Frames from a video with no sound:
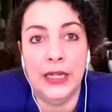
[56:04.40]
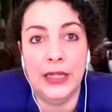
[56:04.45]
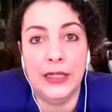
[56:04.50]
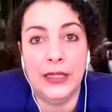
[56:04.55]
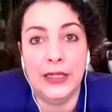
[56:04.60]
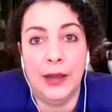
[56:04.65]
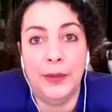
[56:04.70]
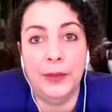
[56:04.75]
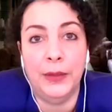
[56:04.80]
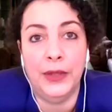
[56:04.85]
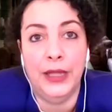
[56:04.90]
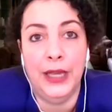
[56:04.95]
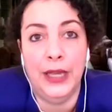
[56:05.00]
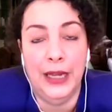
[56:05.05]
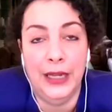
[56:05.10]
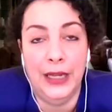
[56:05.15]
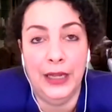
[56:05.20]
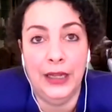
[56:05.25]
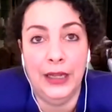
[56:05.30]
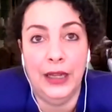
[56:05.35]

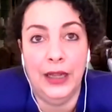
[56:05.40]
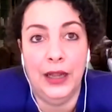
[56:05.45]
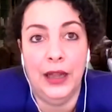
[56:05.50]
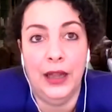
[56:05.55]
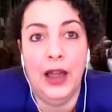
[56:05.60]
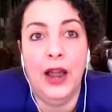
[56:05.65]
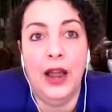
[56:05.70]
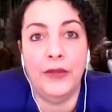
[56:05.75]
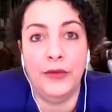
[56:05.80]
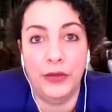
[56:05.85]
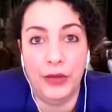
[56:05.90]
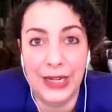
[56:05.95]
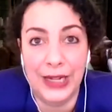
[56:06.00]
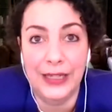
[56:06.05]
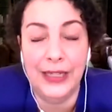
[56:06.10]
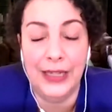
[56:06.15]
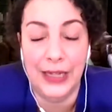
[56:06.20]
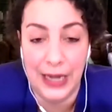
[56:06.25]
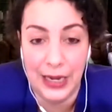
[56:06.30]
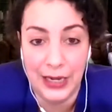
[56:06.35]
something
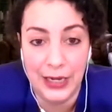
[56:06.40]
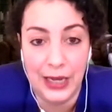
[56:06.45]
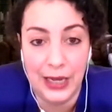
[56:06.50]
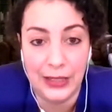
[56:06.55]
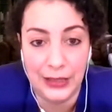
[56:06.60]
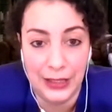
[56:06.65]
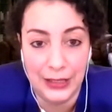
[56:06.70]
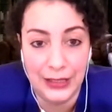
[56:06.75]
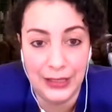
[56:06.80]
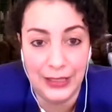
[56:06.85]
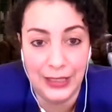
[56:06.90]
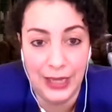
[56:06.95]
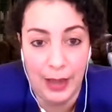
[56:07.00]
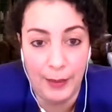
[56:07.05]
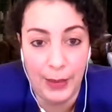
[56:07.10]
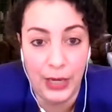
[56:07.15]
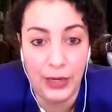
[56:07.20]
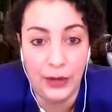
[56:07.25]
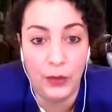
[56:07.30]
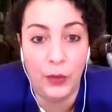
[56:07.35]
really neglected in
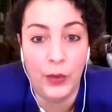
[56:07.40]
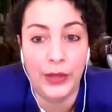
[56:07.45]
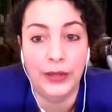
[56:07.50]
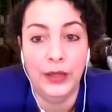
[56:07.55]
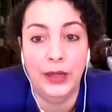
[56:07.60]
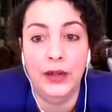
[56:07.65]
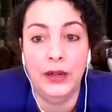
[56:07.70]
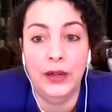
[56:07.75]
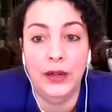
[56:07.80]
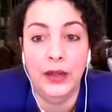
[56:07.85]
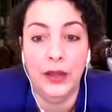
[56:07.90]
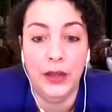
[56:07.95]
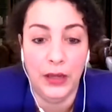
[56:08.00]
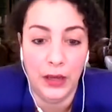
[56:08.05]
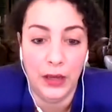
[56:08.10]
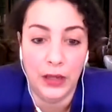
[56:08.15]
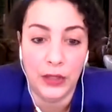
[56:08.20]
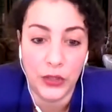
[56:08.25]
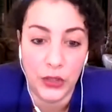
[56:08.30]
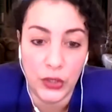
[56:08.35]
Yemen, whether
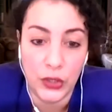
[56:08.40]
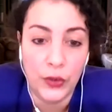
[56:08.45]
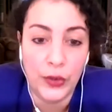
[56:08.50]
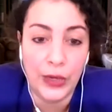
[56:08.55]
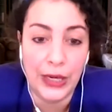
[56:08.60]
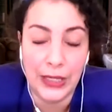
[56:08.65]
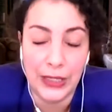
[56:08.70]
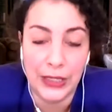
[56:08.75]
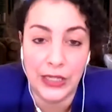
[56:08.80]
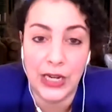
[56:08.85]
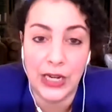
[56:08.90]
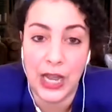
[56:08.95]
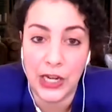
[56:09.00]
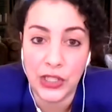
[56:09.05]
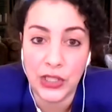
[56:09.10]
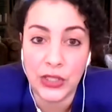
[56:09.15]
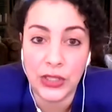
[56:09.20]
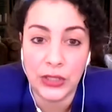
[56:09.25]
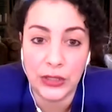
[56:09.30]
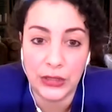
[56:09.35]
during the
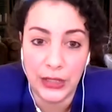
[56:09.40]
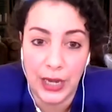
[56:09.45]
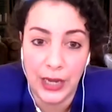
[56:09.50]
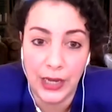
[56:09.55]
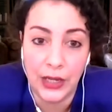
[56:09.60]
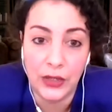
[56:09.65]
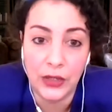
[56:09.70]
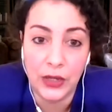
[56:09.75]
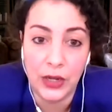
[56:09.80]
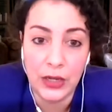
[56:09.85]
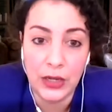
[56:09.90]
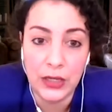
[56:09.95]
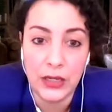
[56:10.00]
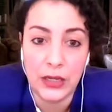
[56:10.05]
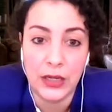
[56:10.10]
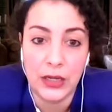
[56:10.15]
national dialogue,